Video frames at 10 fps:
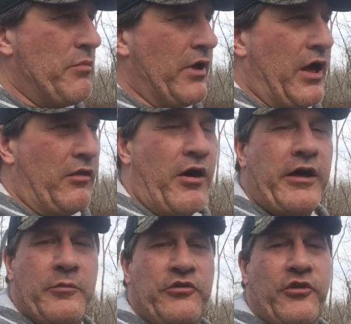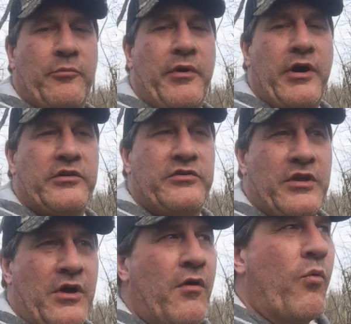But a lot of mature bucks
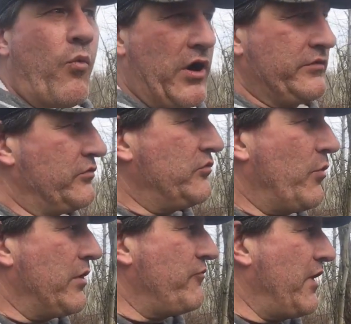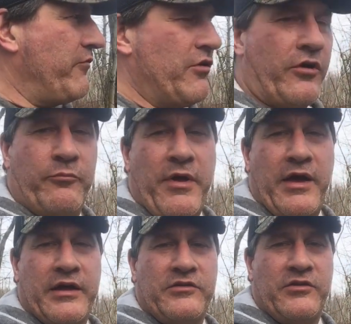walk this 25-yard
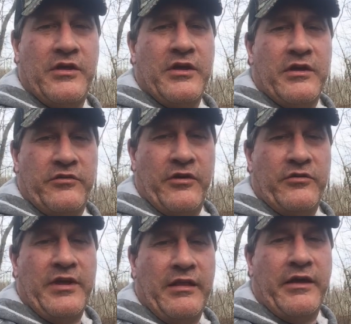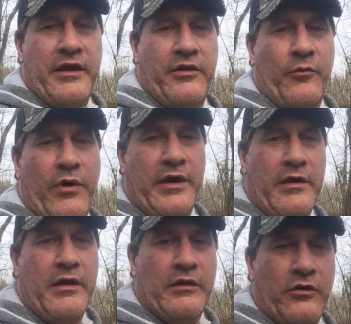patch during daylight in the rut
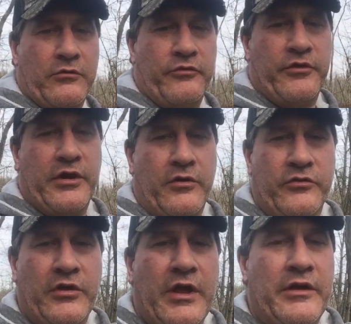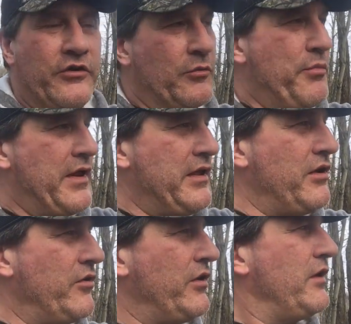looking for does. There's a
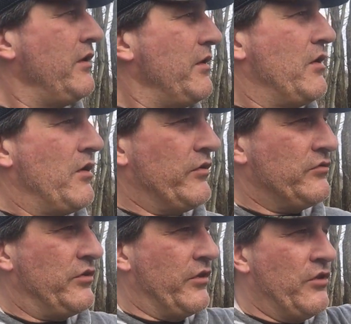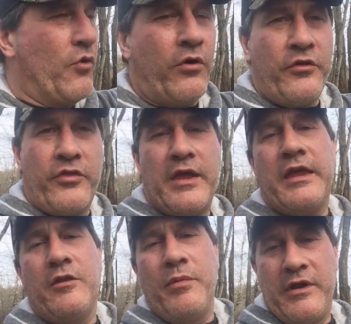bedding area to the north
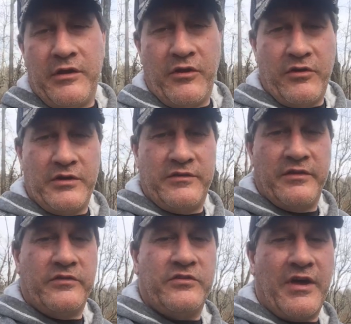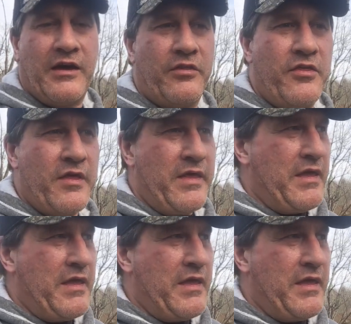and a bedding area to the south.